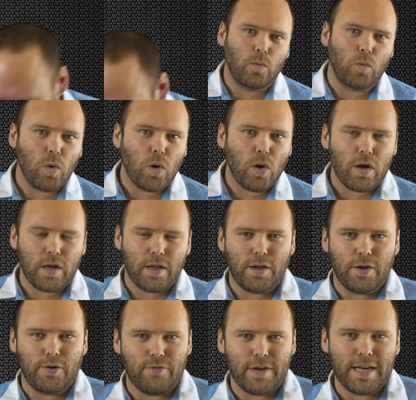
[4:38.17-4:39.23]
Warlock
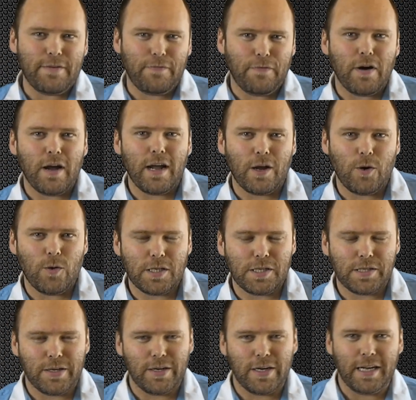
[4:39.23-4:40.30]
Greenfire
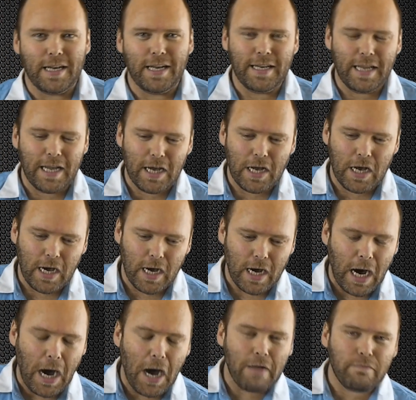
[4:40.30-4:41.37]
questline. Now,
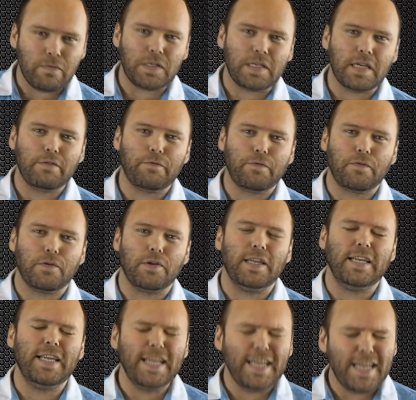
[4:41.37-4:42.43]
I've said for
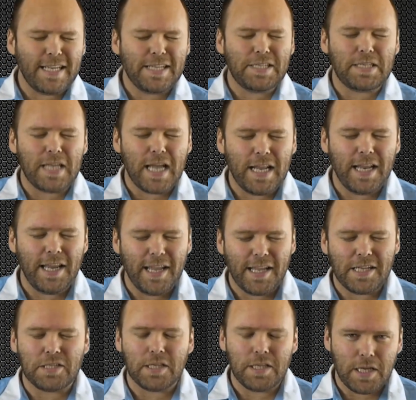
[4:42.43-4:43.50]
years and
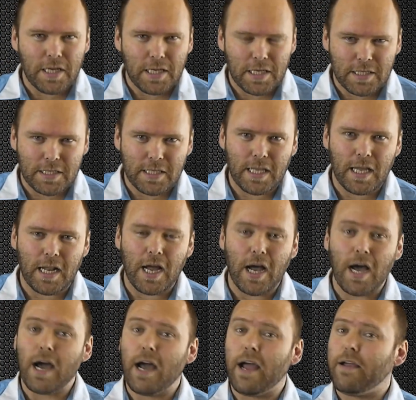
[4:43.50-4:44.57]
years and years that
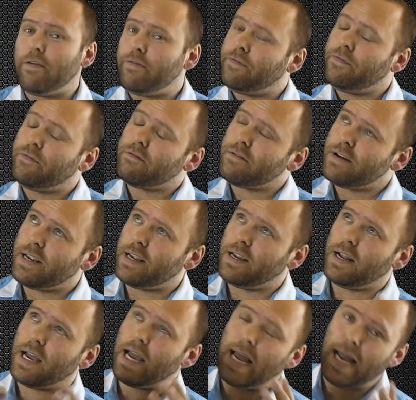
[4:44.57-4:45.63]
I
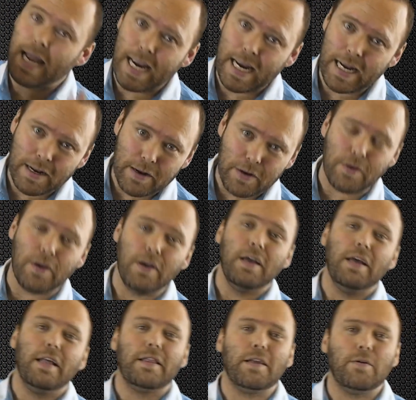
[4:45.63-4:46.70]
freaking hated
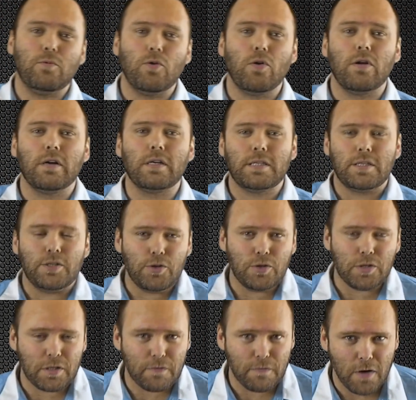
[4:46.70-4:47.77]
that Warlocks
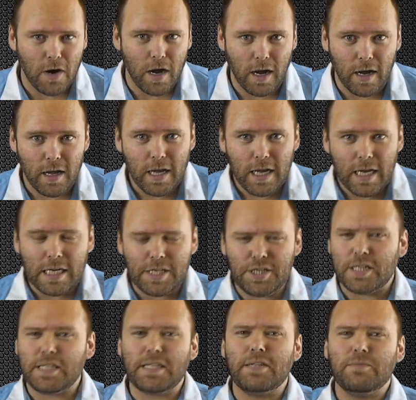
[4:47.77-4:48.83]
used fire. It
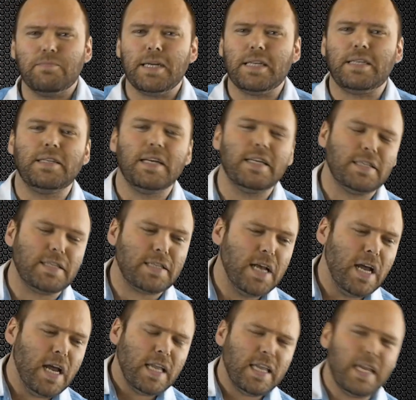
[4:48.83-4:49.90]
just didn't make sense.
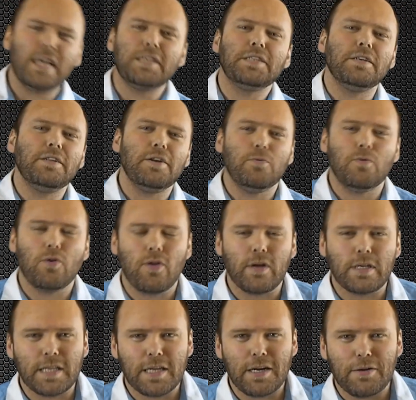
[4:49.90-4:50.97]
Yes, I know
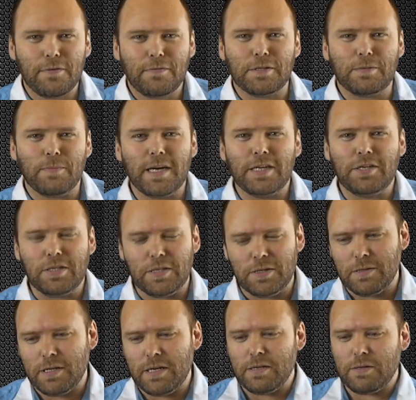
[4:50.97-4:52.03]
Warlocks started off as mages
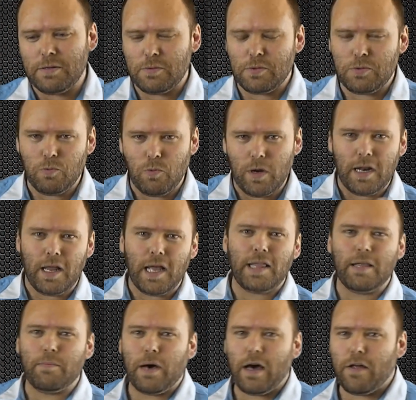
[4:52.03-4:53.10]
and then went
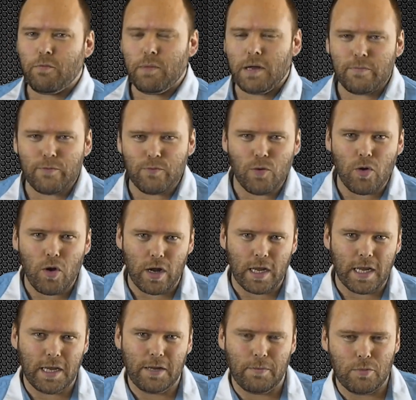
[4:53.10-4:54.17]
down the path to become a Warlock
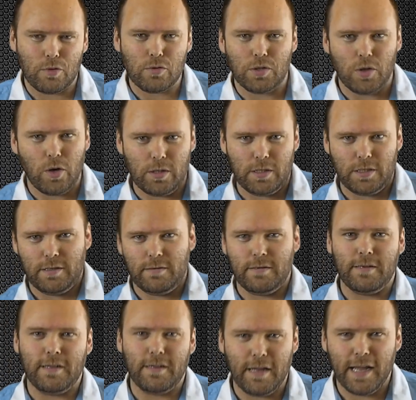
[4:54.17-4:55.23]
and get more dots
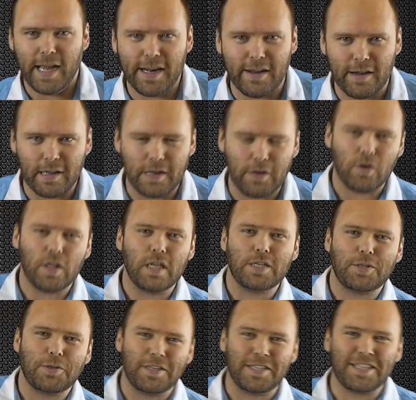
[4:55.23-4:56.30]
and handle it and all
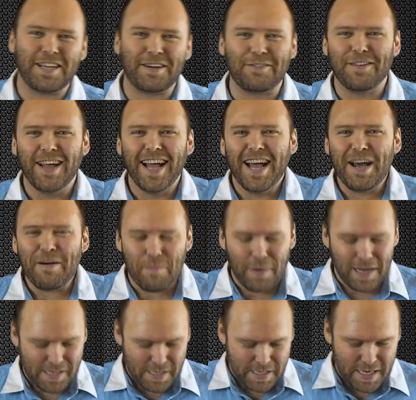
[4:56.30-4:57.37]
that sort of stuff,
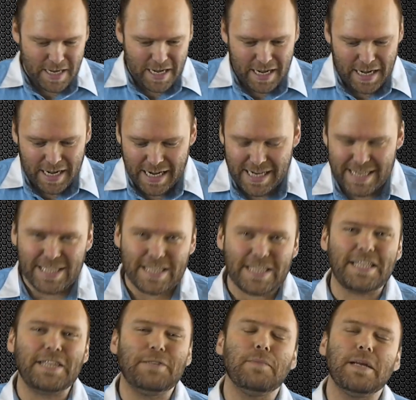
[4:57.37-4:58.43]
but uh, it
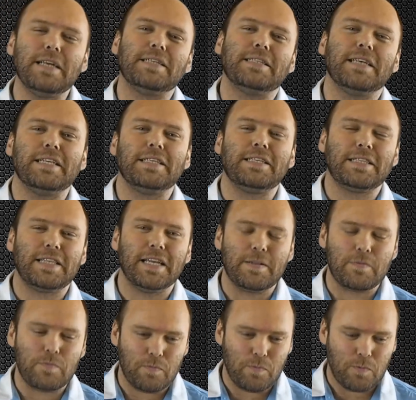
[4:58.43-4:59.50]
just didn't make sense
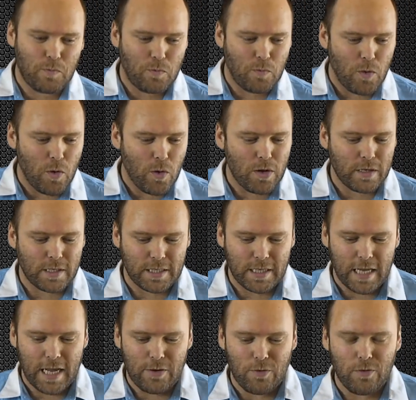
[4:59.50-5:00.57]
that Warlocks
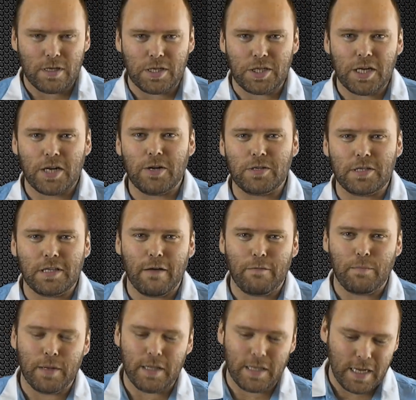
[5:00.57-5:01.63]
had all this shadow
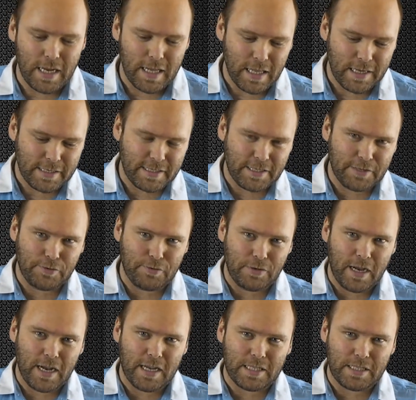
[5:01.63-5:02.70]
stuff, but yet they still
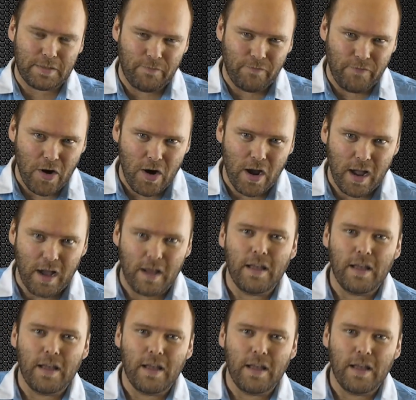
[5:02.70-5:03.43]
cast fire.